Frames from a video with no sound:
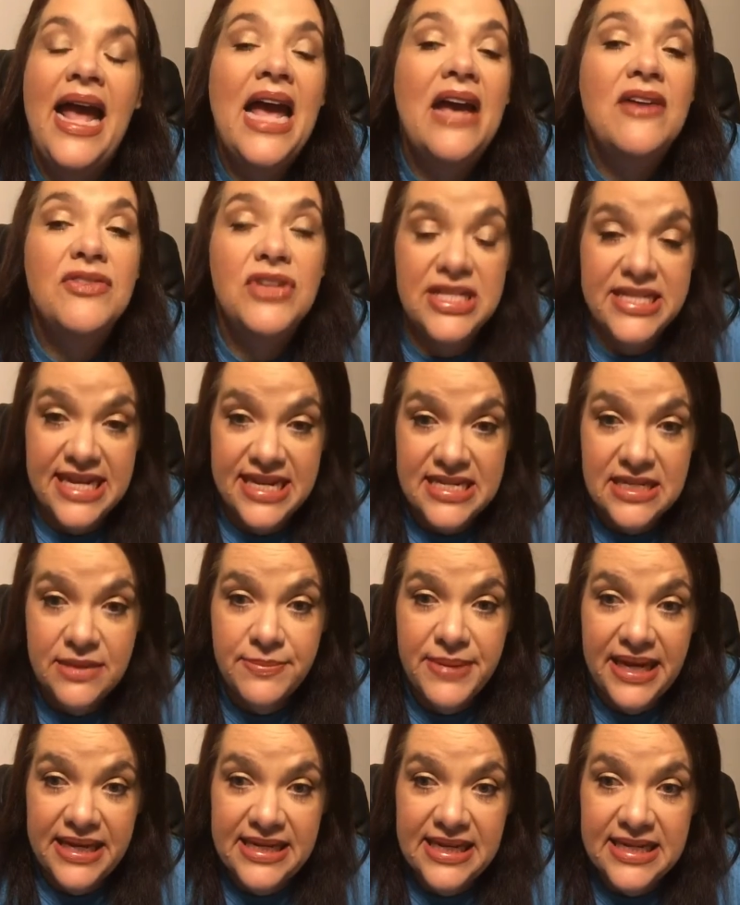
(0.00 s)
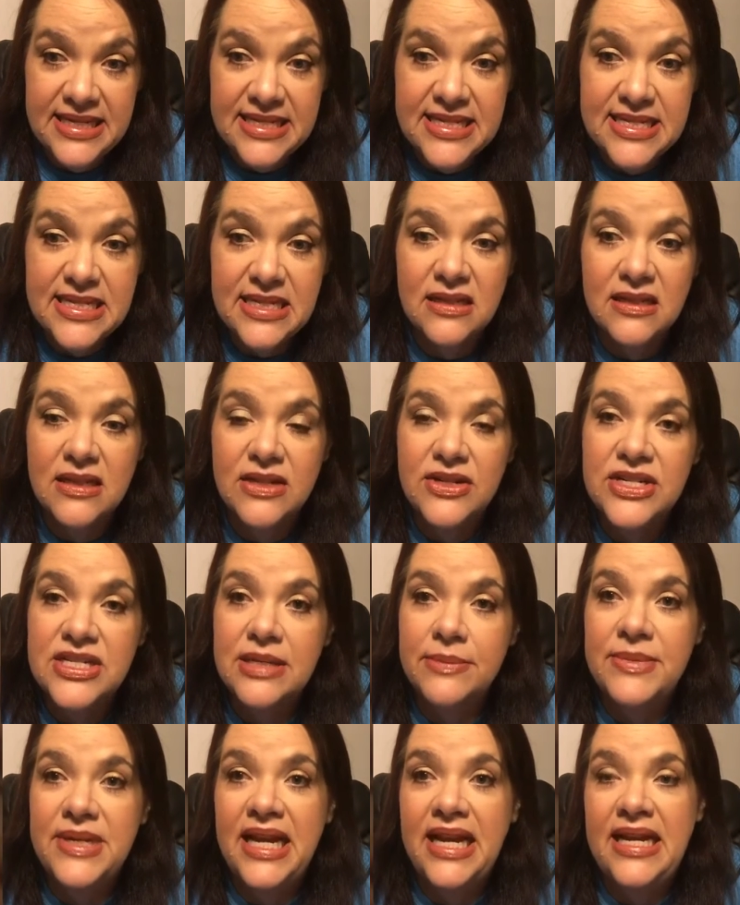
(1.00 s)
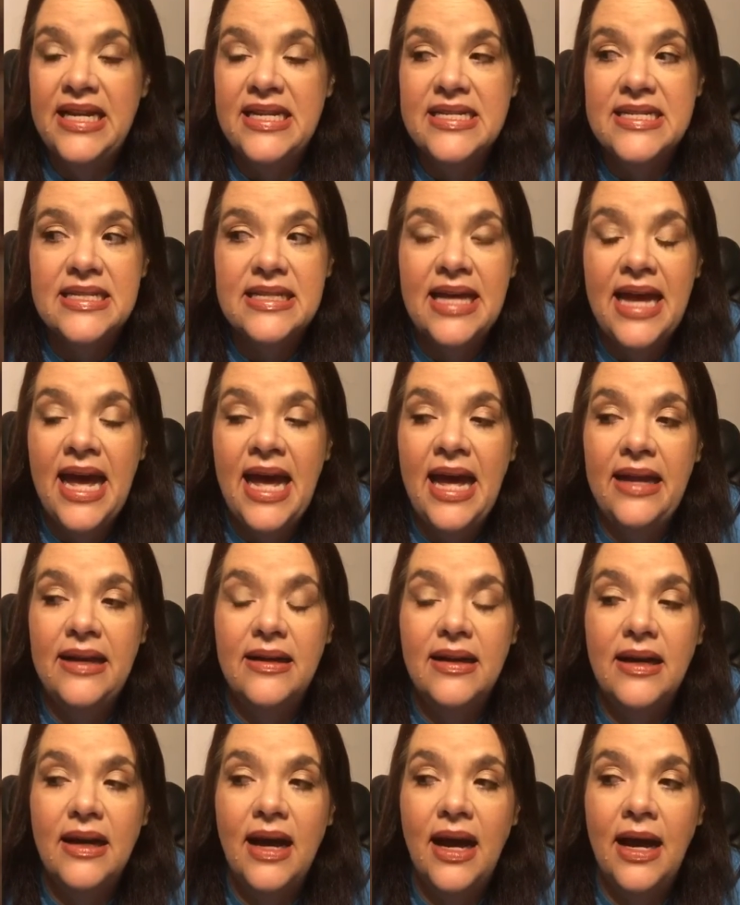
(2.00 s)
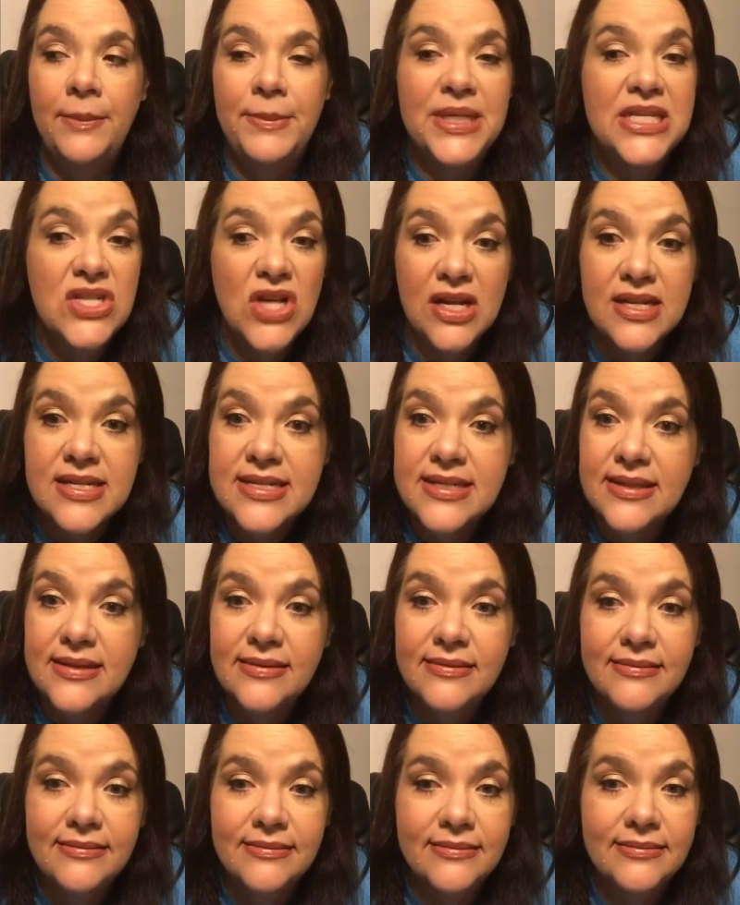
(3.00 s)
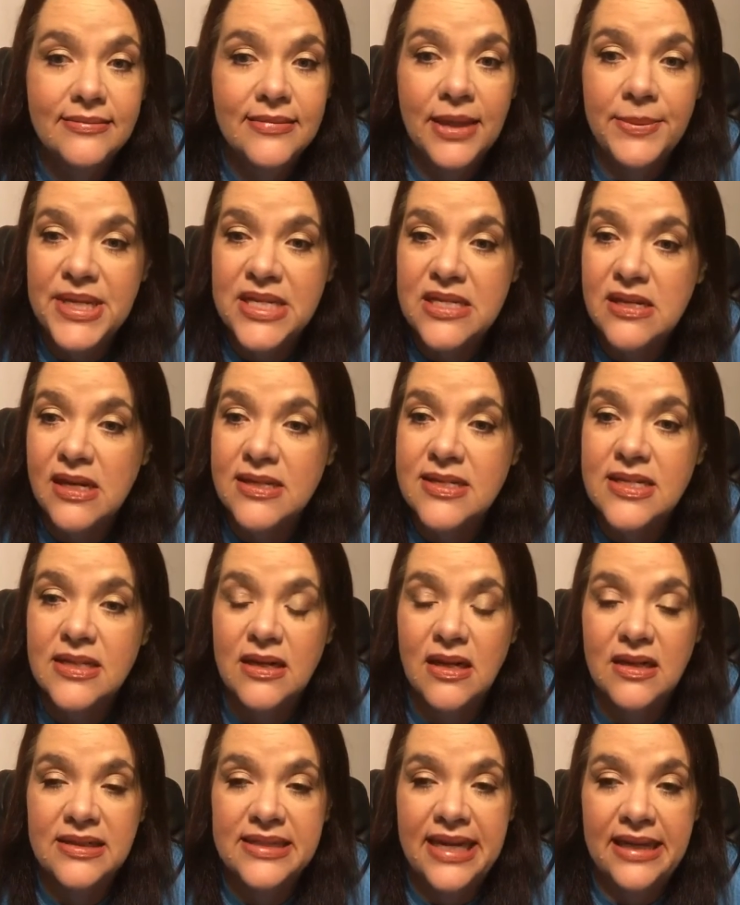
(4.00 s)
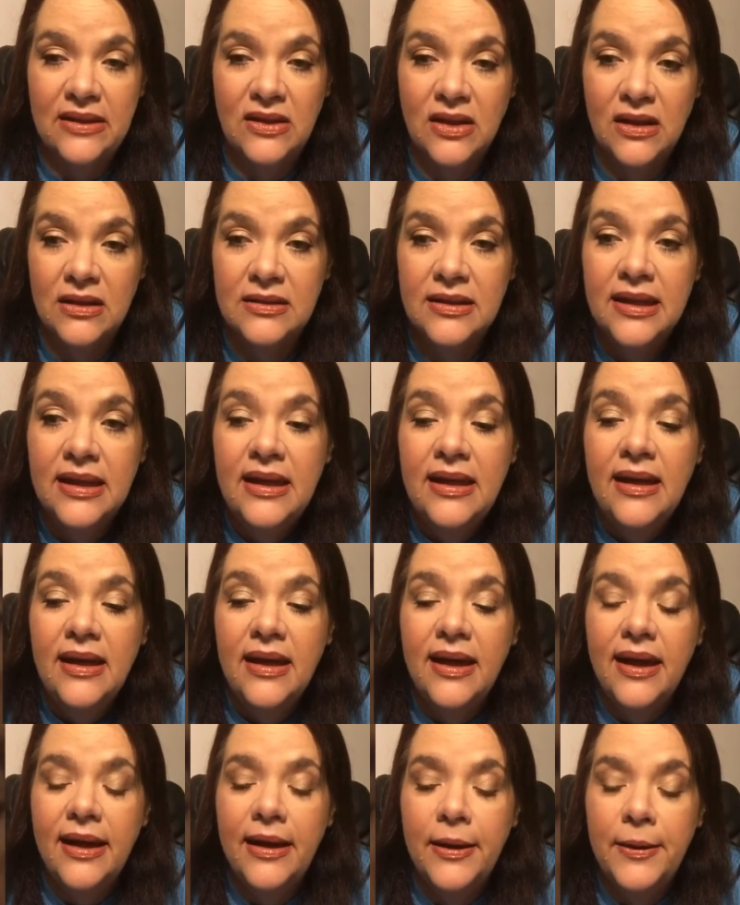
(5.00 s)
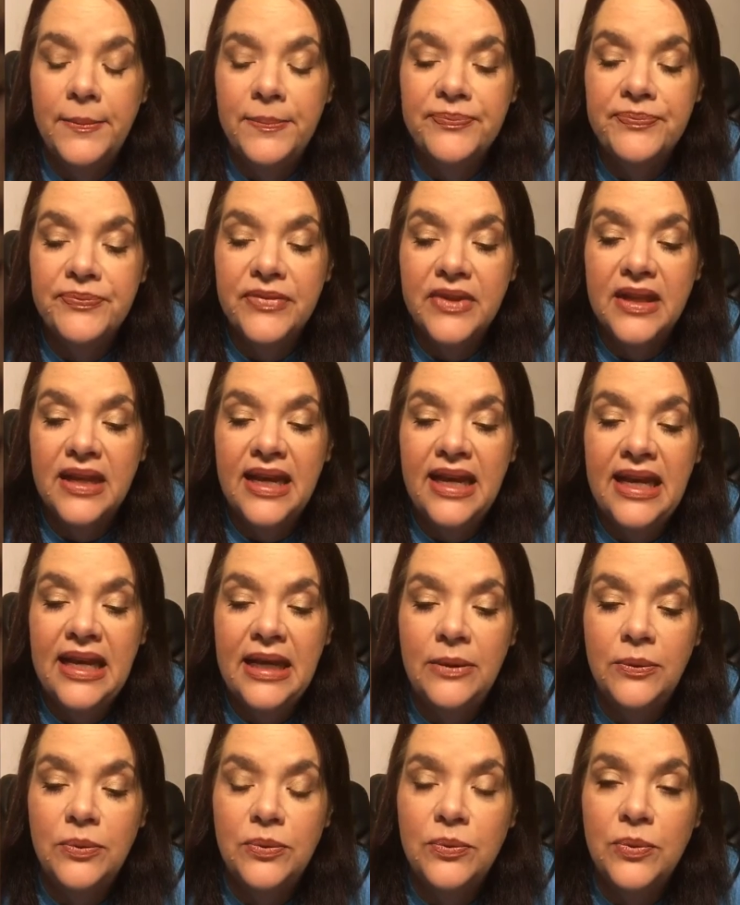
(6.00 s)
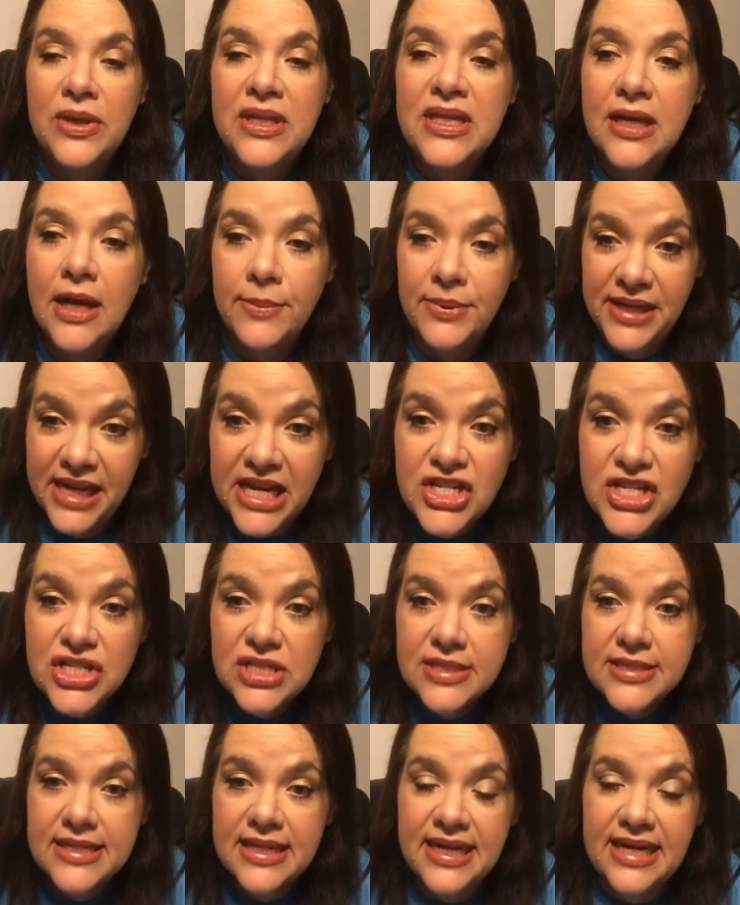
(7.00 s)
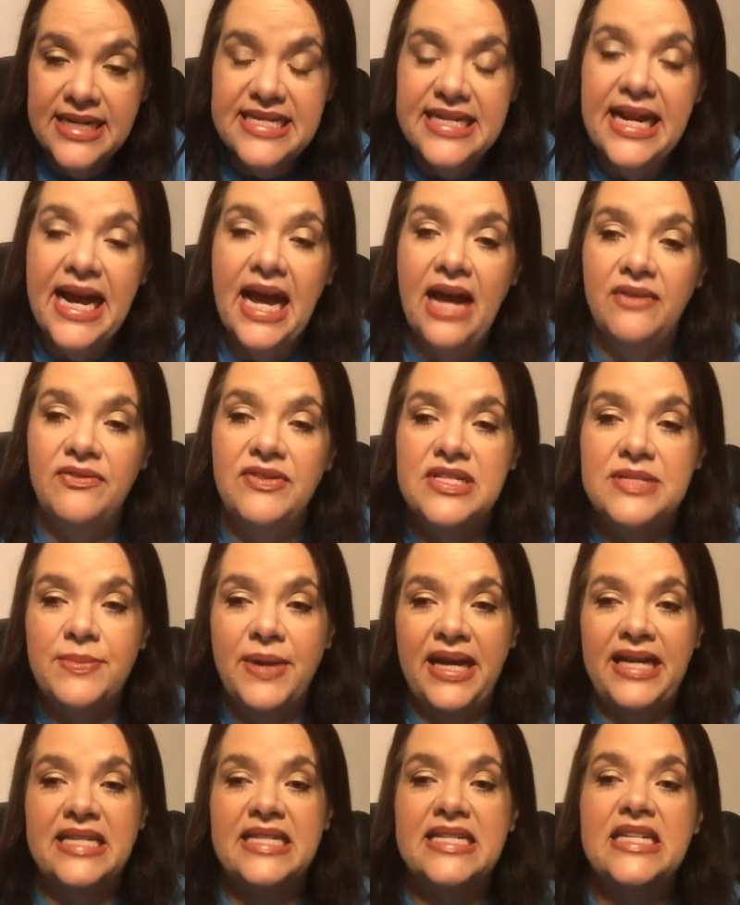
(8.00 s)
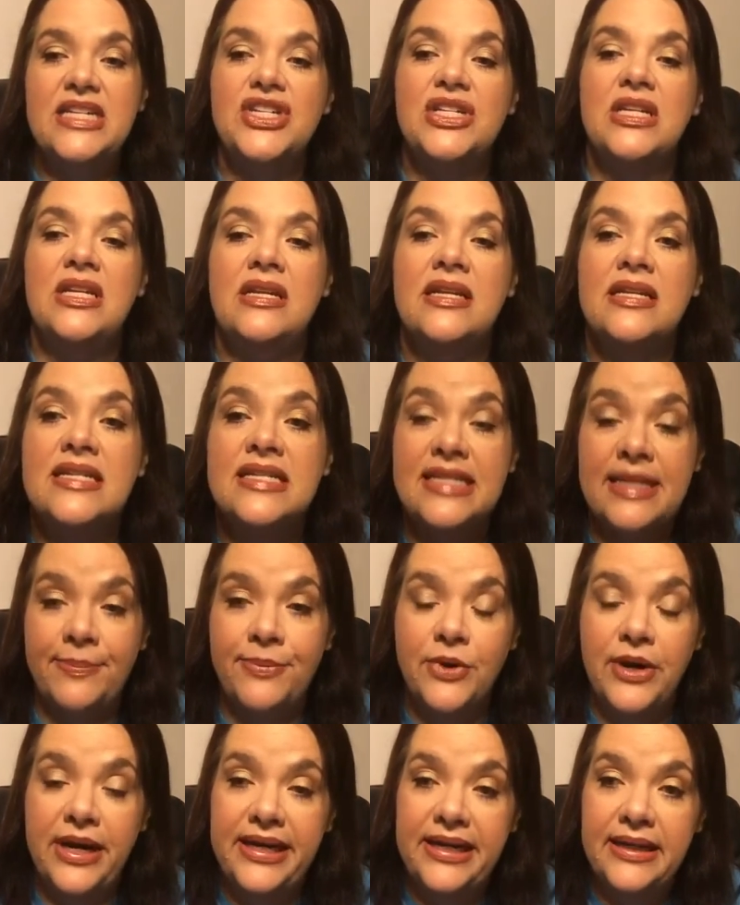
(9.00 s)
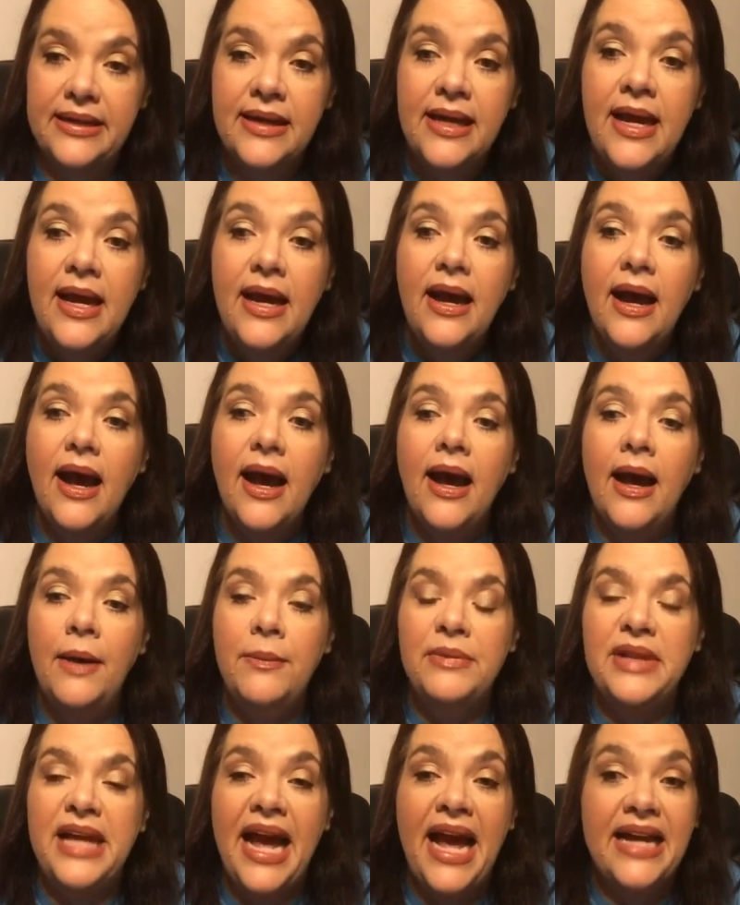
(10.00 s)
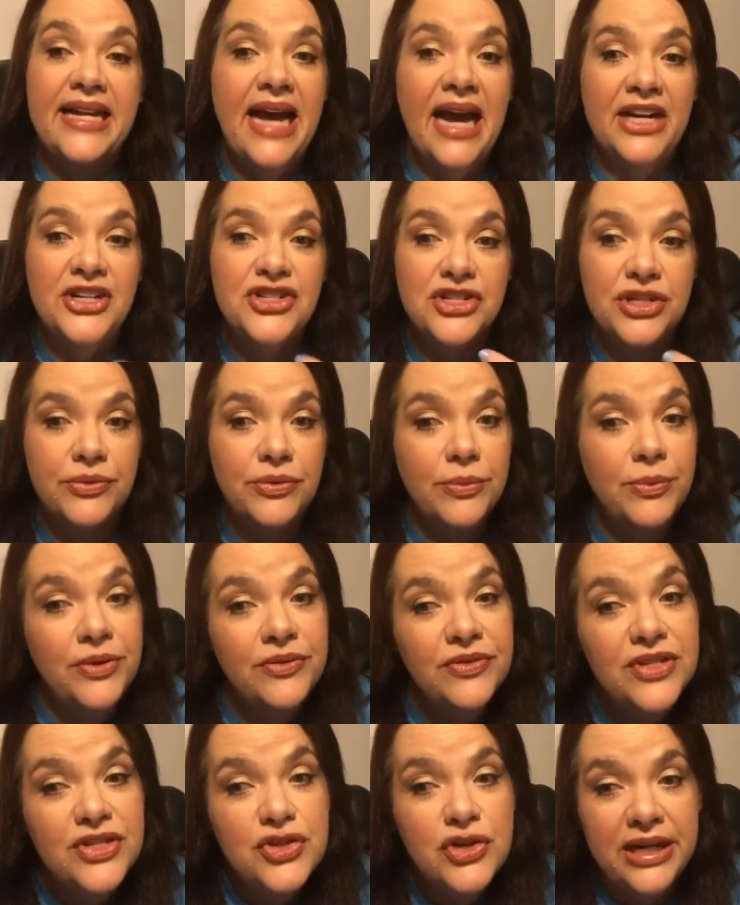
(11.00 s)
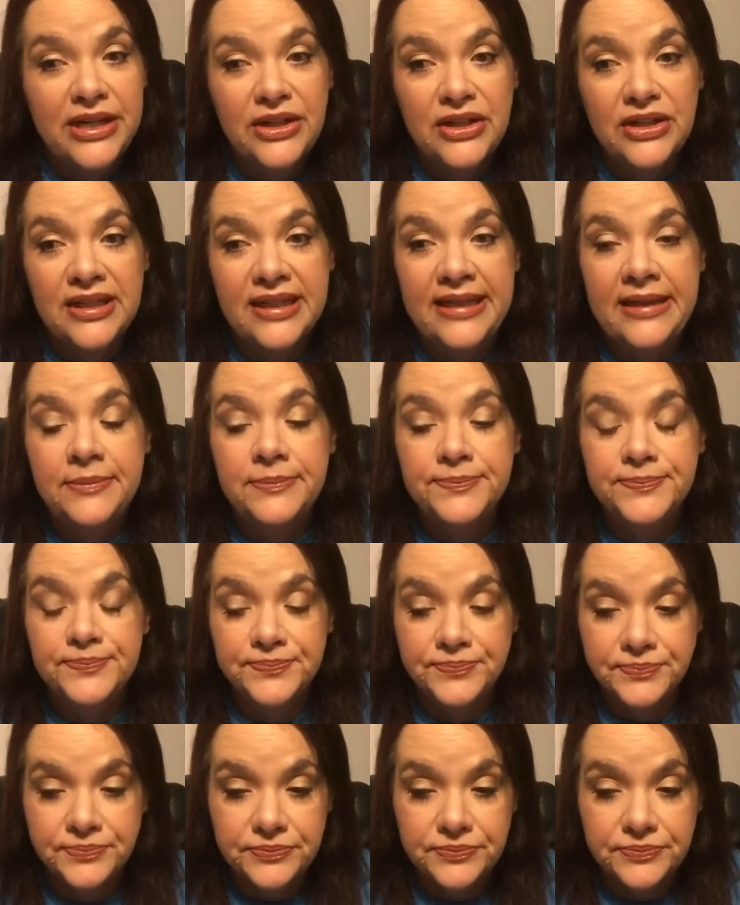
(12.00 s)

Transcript: I have good days and bad days still. There's some days that I'm exhausted. I'm exhausted all day long. Um, and one of the complications that I did have is my incision separated. Um, they had to actually remove the drain early.